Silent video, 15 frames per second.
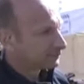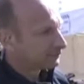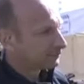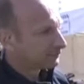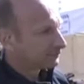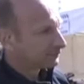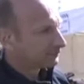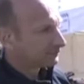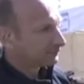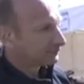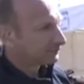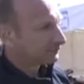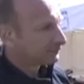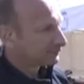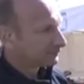
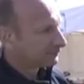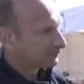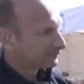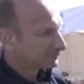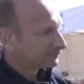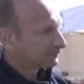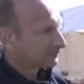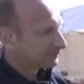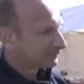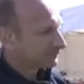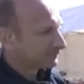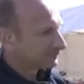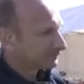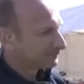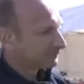
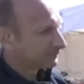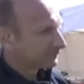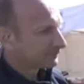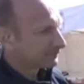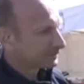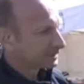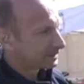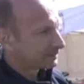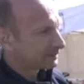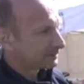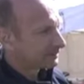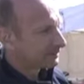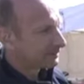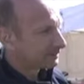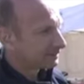
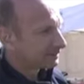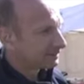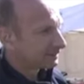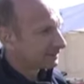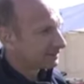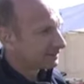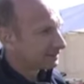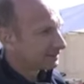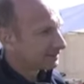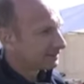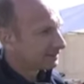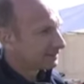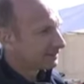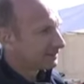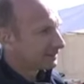
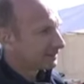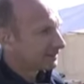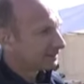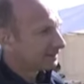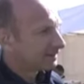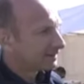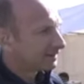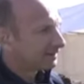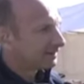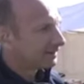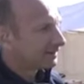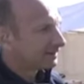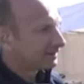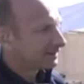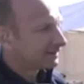
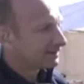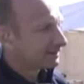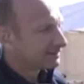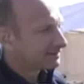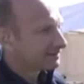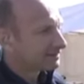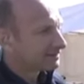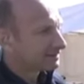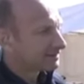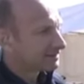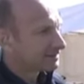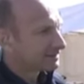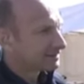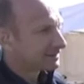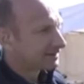
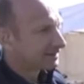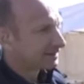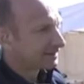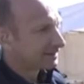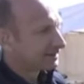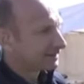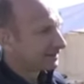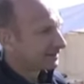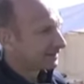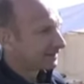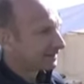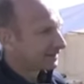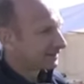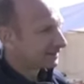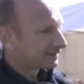
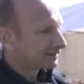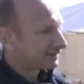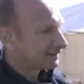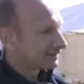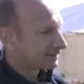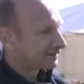(not speaking)